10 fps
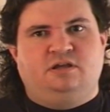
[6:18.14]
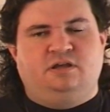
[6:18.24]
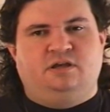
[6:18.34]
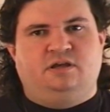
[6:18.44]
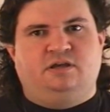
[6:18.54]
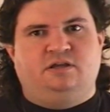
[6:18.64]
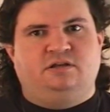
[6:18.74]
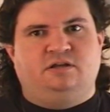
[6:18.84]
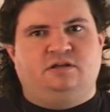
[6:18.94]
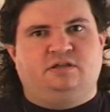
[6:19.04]

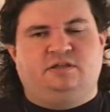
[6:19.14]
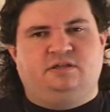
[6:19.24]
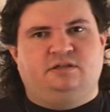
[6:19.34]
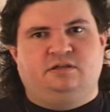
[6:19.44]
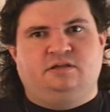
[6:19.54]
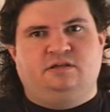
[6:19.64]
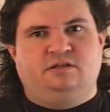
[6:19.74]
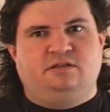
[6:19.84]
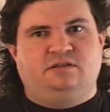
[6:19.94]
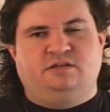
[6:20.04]
And
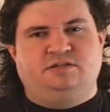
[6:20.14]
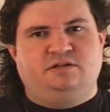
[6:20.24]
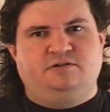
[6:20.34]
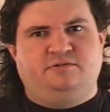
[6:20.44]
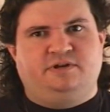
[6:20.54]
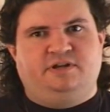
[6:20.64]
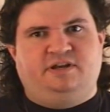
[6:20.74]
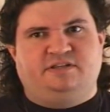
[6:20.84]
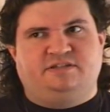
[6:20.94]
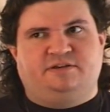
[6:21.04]
these ignorant
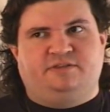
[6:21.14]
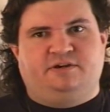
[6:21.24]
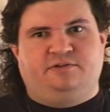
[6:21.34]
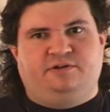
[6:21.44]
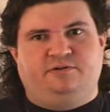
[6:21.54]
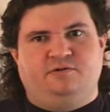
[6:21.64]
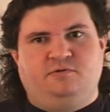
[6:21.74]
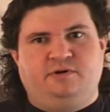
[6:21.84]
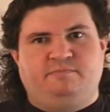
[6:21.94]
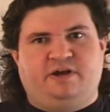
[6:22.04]
idiots out there that are
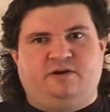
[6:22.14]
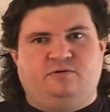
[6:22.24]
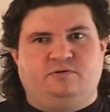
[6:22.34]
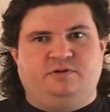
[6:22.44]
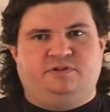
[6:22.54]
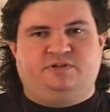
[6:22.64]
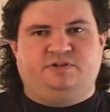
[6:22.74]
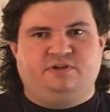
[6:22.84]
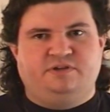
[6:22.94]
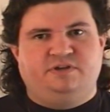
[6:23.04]
going about
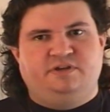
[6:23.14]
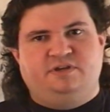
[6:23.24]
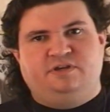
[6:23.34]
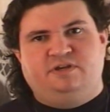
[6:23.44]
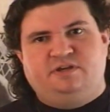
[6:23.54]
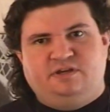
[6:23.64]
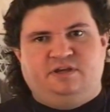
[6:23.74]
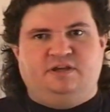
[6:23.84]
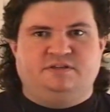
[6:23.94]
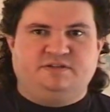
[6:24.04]

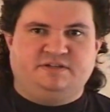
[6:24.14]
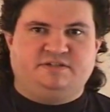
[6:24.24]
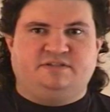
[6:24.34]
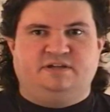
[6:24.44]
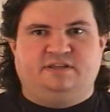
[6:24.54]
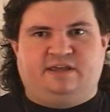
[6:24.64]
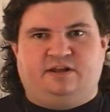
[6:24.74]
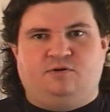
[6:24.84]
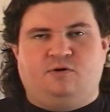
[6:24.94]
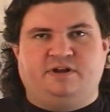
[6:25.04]
insisting
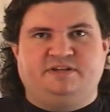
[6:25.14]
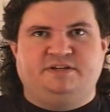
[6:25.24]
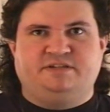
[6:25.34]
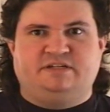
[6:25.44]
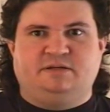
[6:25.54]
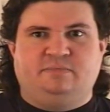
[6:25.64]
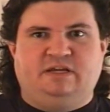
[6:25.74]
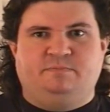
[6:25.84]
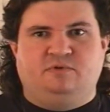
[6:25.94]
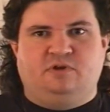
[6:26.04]
that autistic
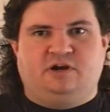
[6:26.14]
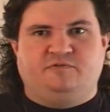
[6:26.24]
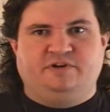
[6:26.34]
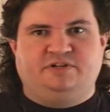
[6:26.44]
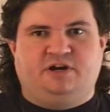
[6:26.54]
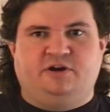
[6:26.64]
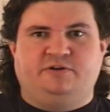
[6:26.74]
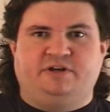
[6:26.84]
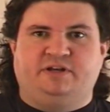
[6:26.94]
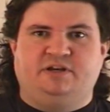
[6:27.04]
people are
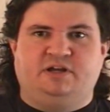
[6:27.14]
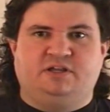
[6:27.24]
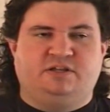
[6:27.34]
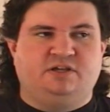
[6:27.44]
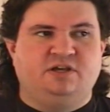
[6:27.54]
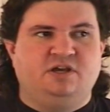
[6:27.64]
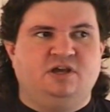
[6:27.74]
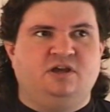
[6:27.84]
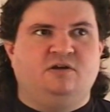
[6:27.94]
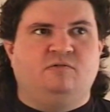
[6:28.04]
retarded,
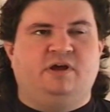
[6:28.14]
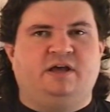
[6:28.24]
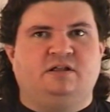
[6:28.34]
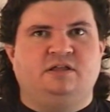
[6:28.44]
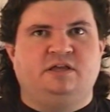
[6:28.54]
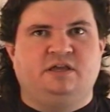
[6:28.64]
well,